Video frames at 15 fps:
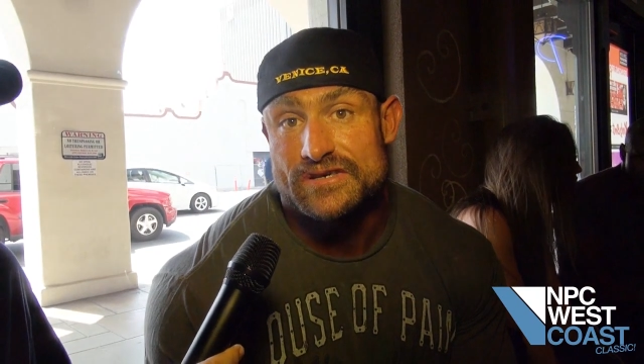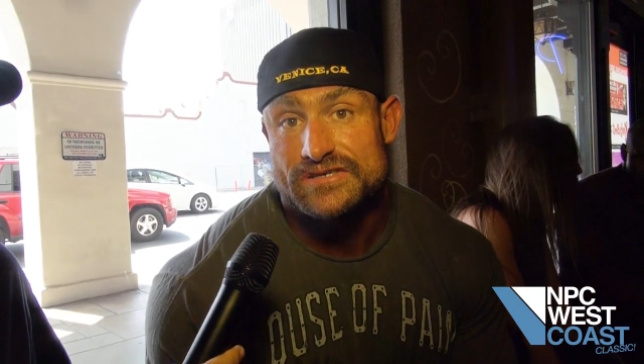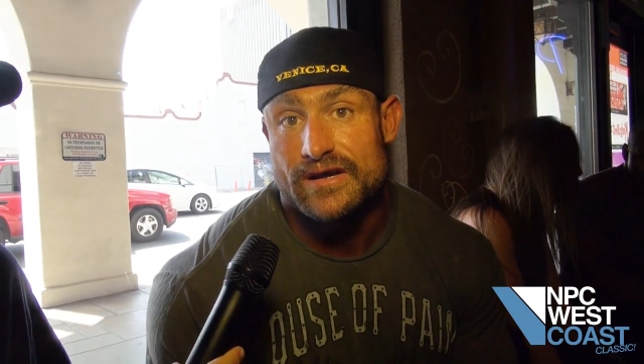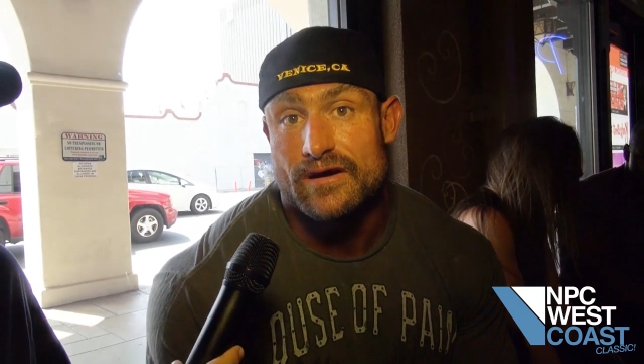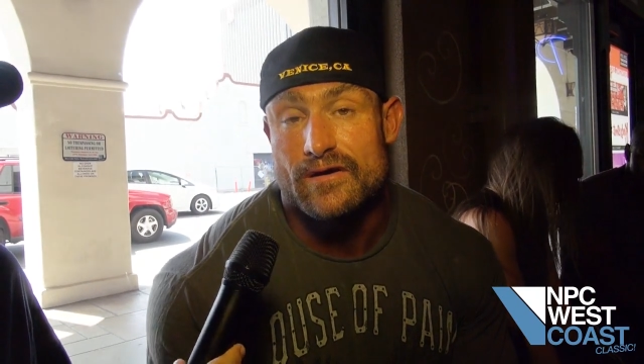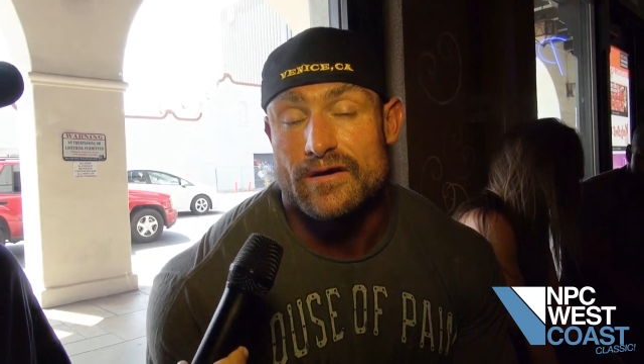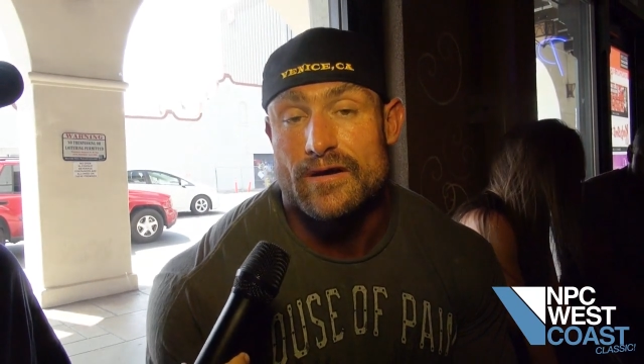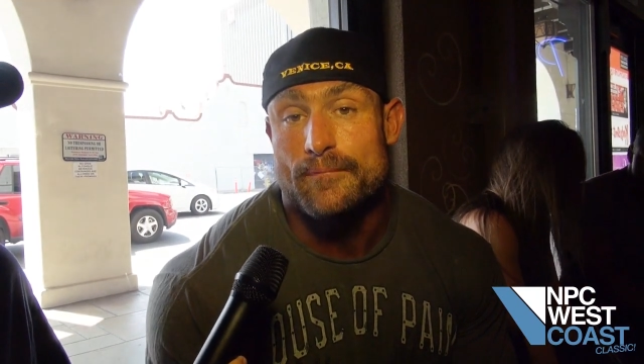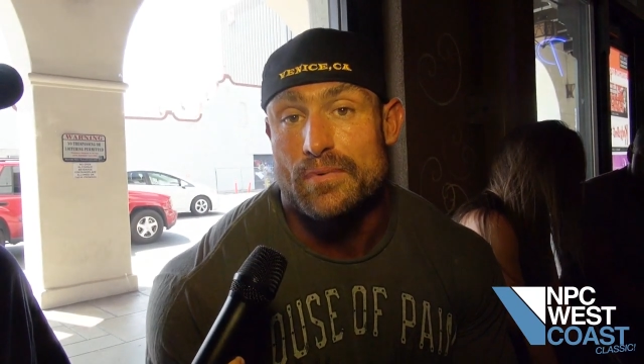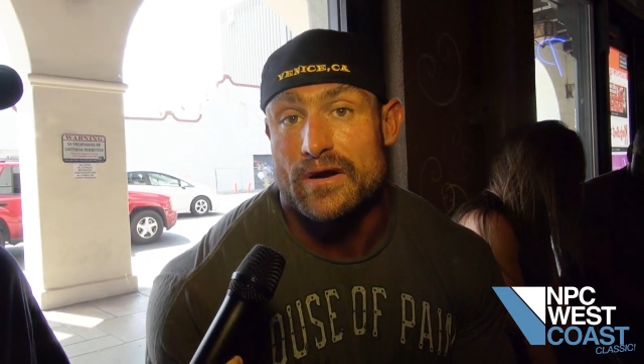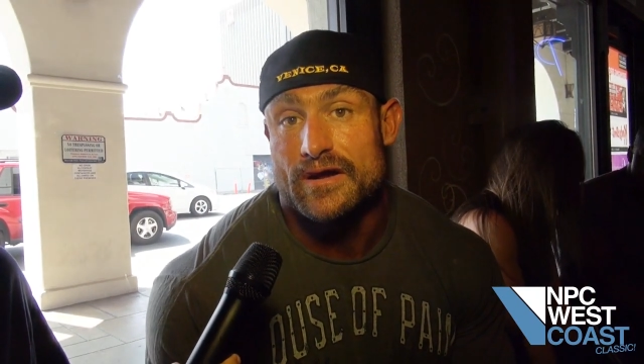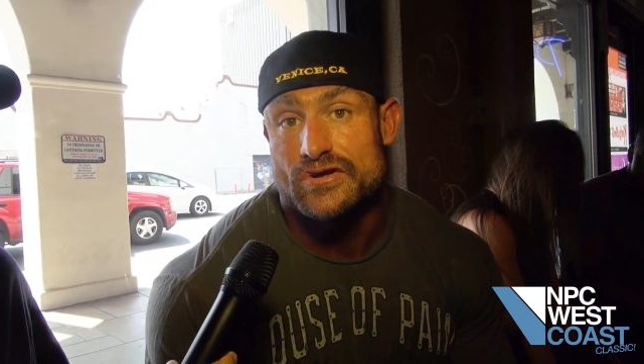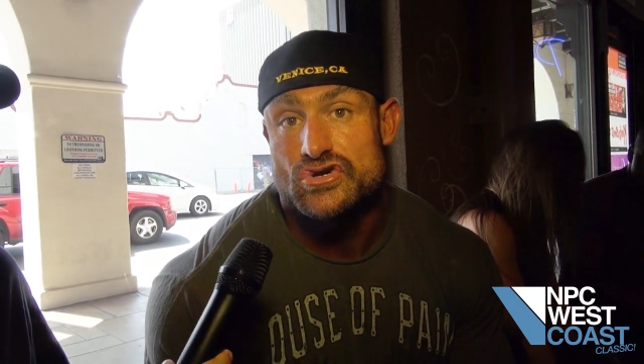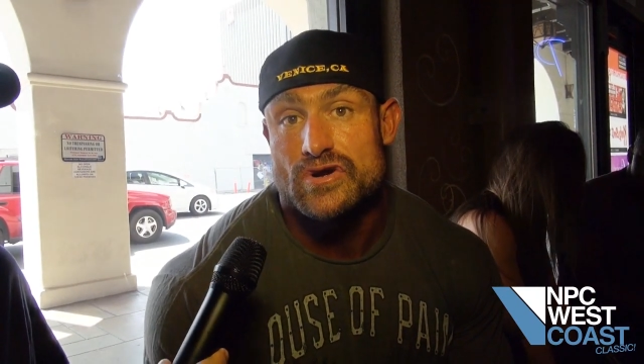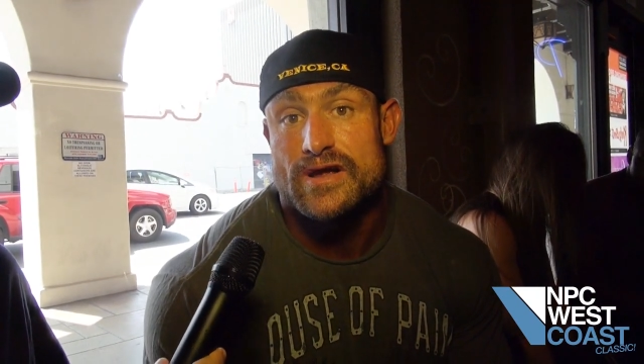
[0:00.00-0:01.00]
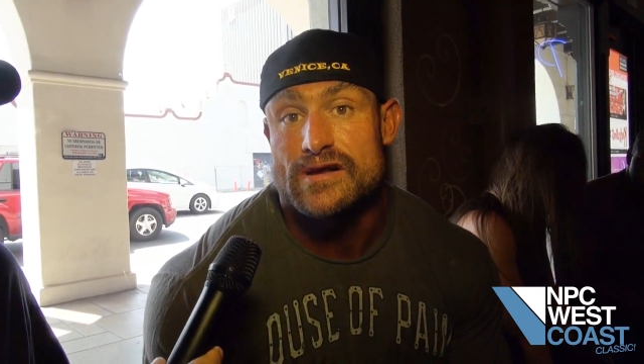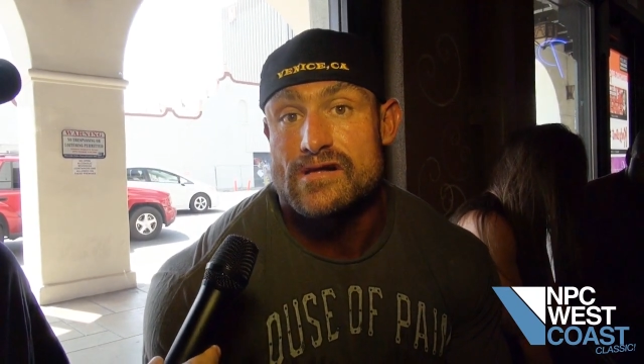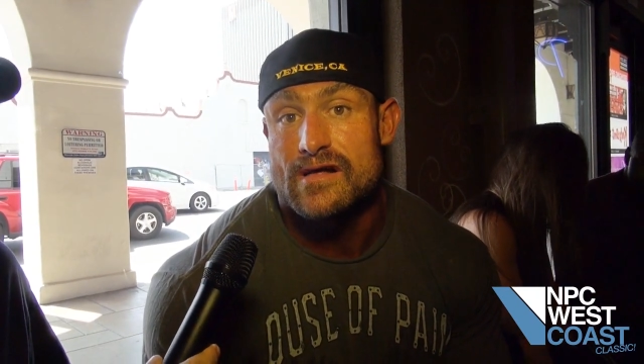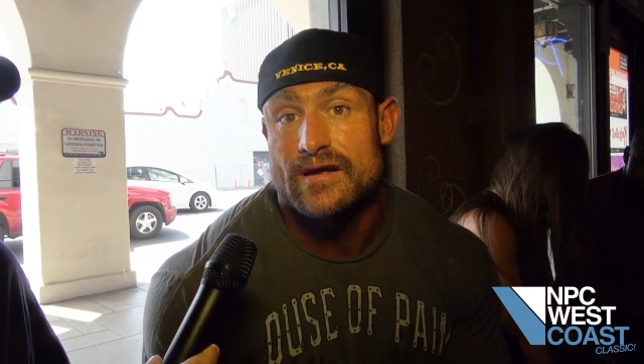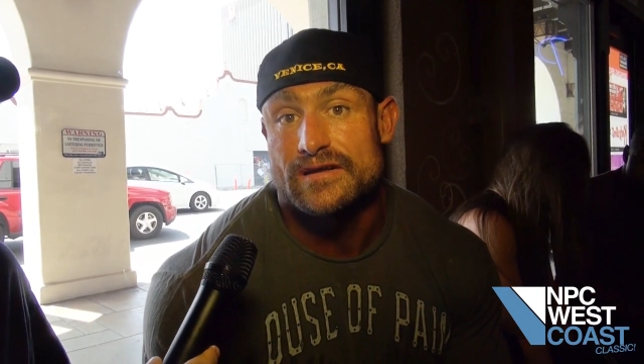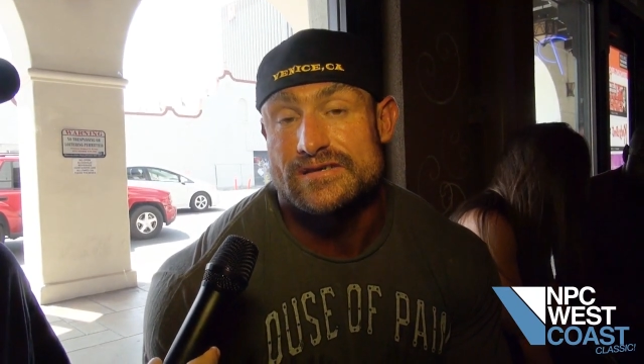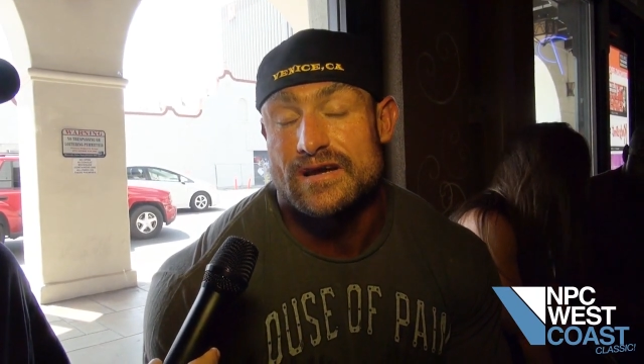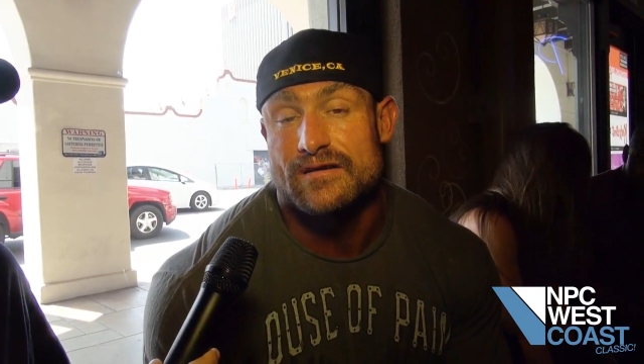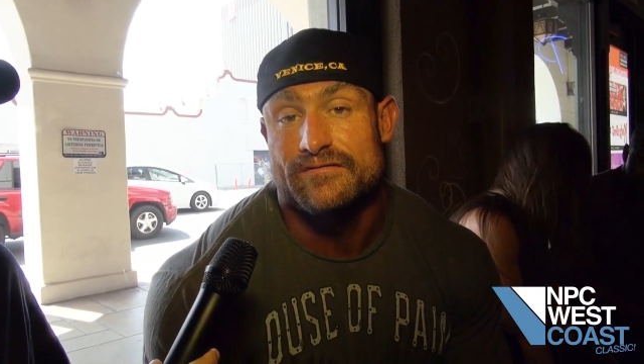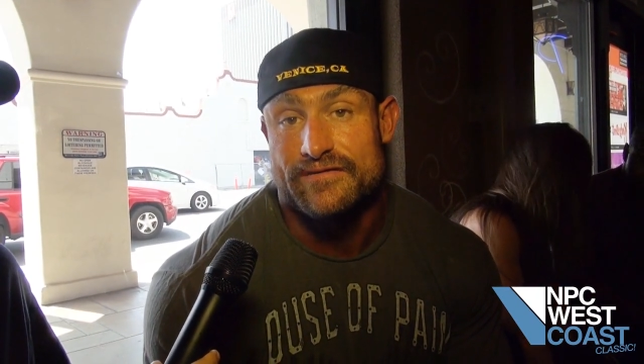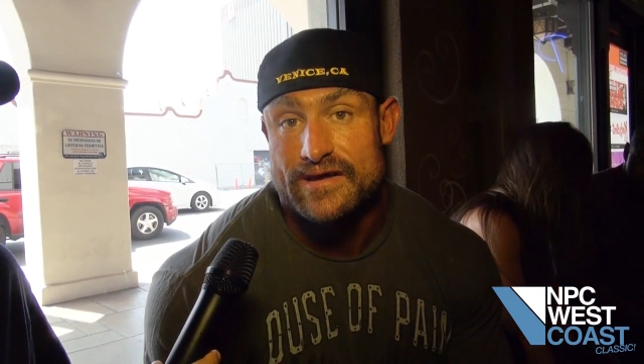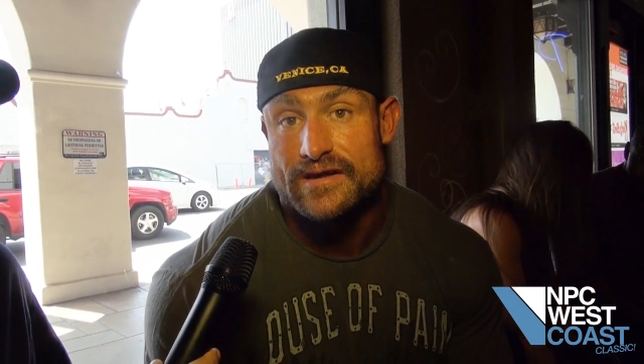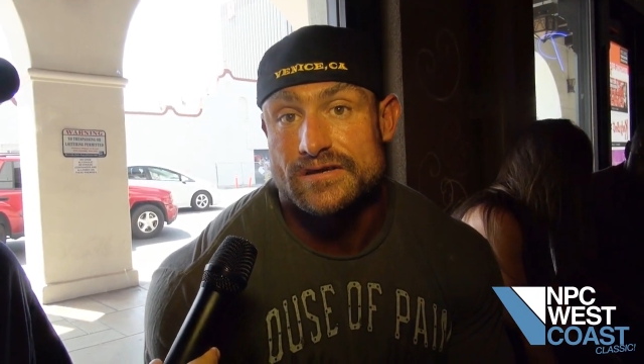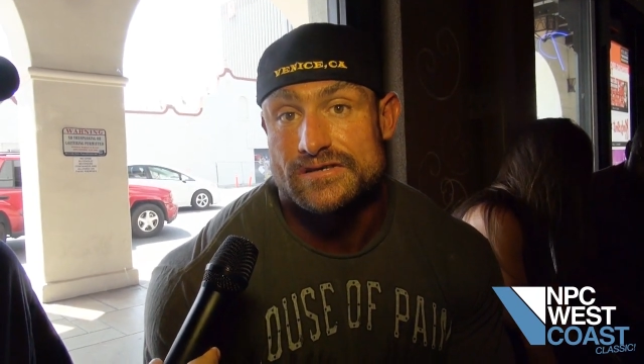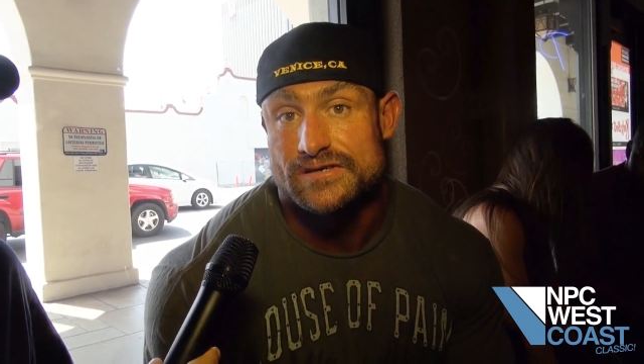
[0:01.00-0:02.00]
Vista area, but I train clients out of
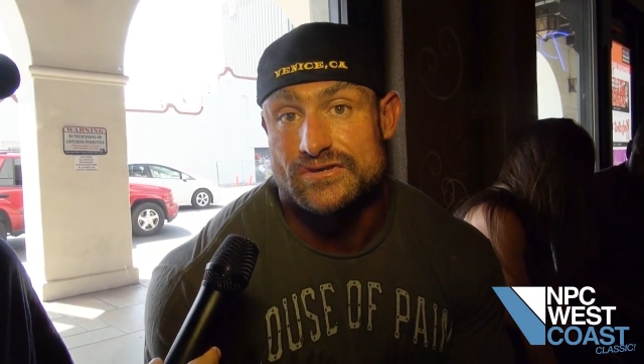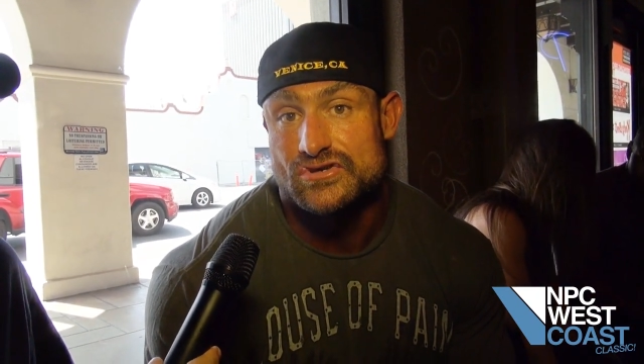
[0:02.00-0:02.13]
Venice,